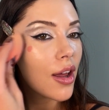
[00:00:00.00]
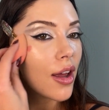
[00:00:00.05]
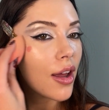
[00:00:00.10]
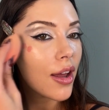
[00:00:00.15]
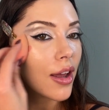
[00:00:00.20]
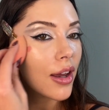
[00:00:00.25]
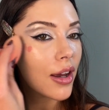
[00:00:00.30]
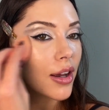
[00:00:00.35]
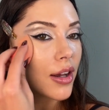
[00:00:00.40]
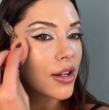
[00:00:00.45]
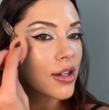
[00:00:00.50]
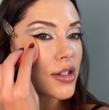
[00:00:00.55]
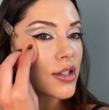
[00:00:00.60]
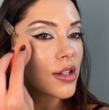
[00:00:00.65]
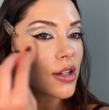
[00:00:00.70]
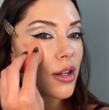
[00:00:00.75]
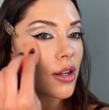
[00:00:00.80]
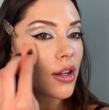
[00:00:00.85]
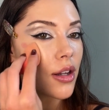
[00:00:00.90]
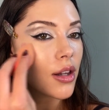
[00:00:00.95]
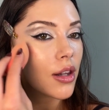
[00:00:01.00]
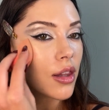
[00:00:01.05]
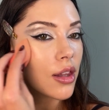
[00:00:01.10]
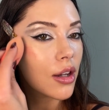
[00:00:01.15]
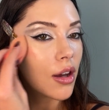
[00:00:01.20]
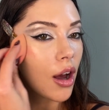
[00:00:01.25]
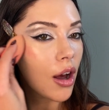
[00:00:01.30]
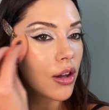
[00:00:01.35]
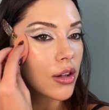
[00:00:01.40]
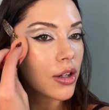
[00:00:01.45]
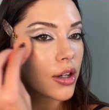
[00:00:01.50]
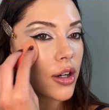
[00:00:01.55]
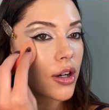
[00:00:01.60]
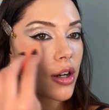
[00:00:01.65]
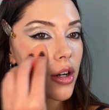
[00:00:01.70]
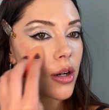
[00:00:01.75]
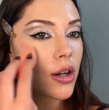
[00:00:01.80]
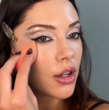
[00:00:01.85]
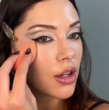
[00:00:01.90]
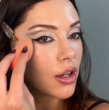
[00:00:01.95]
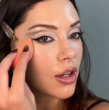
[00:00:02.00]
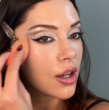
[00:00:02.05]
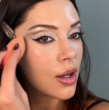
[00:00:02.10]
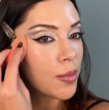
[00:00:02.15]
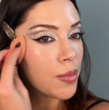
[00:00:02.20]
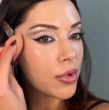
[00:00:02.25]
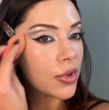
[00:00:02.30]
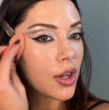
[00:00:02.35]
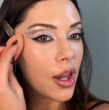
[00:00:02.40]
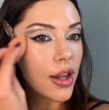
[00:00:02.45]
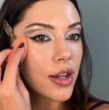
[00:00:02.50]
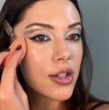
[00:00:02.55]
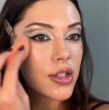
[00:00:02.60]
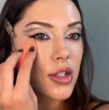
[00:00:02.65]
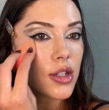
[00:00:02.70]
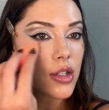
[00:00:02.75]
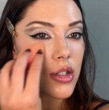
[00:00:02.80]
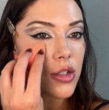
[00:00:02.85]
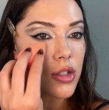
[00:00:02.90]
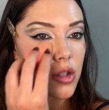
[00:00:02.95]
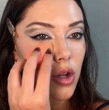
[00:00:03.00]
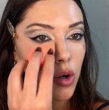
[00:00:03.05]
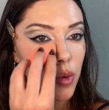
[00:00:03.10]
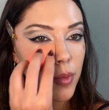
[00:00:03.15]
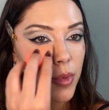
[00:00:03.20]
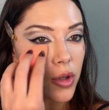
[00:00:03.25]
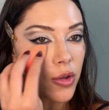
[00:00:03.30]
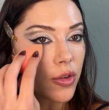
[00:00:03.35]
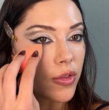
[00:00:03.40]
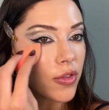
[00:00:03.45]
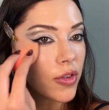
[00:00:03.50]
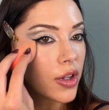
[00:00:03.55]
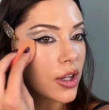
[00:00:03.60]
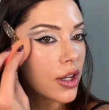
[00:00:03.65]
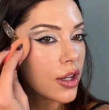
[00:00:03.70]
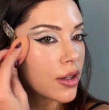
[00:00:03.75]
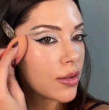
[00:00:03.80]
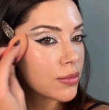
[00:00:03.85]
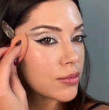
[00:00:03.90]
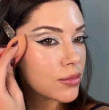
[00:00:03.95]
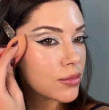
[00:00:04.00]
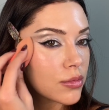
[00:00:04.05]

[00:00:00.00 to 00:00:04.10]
And the color, it blends so beautifully.